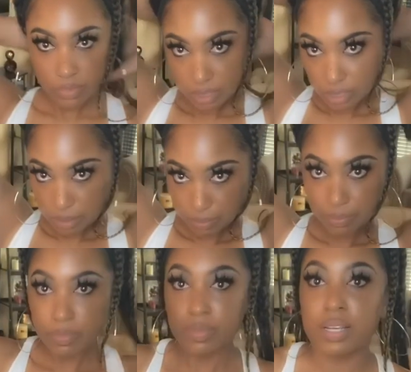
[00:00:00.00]

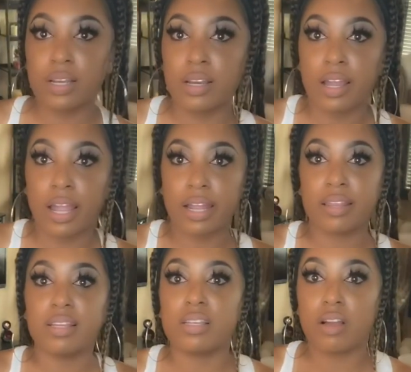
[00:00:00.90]
And
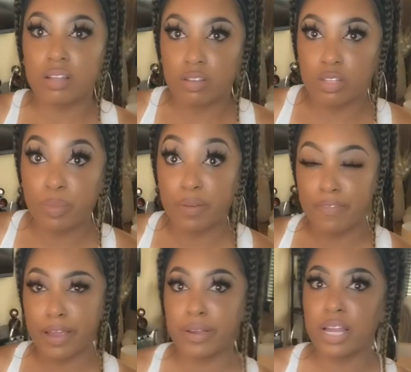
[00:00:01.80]
this is also something
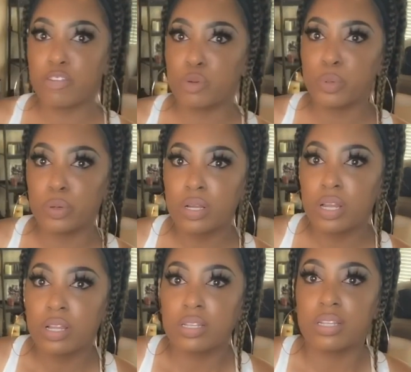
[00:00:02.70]
very comfortable
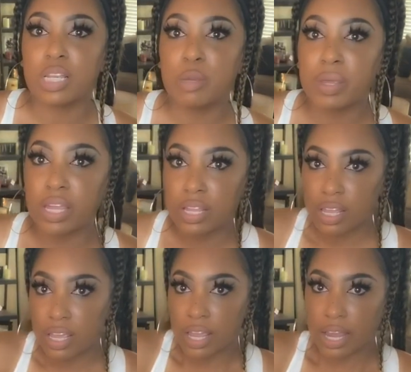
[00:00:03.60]
to sleep in,
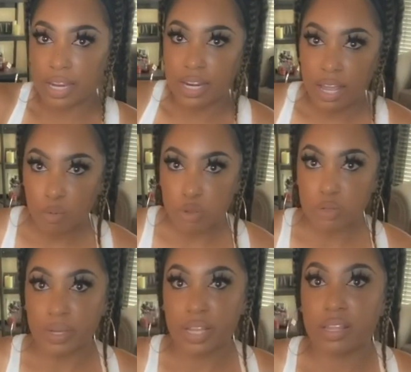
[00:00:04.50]
and it helps
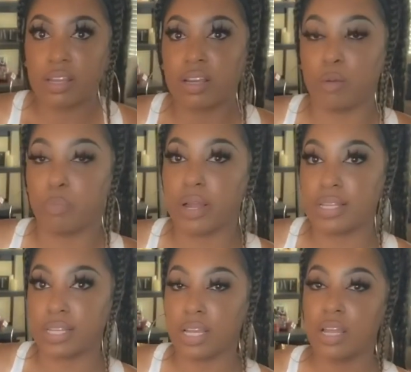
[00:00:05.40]
with
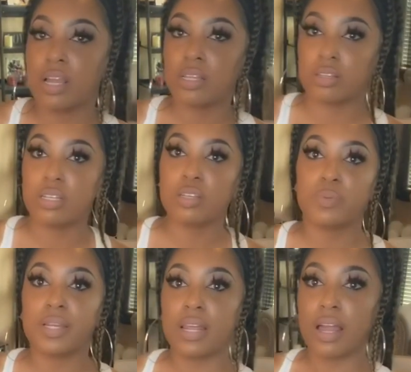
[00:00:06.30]
compressing. So this is what